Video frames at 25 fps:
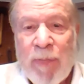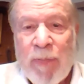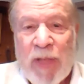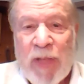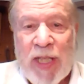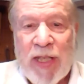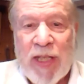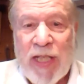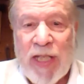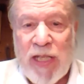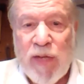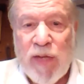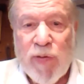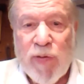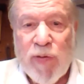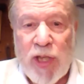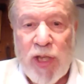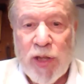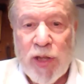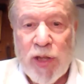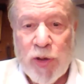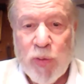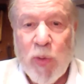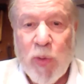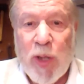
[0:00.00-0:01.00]
in this
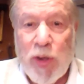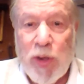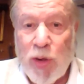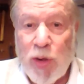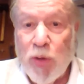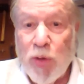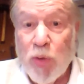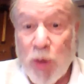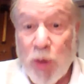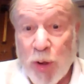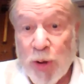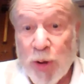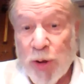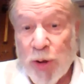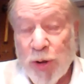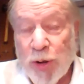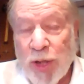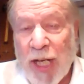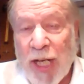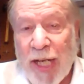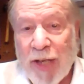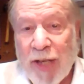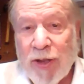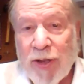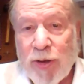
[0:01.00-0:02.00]
field when you learn
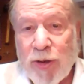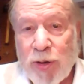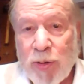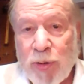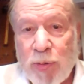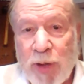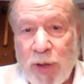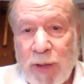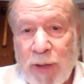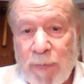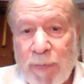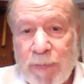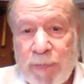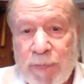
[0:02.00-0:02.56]
how to do it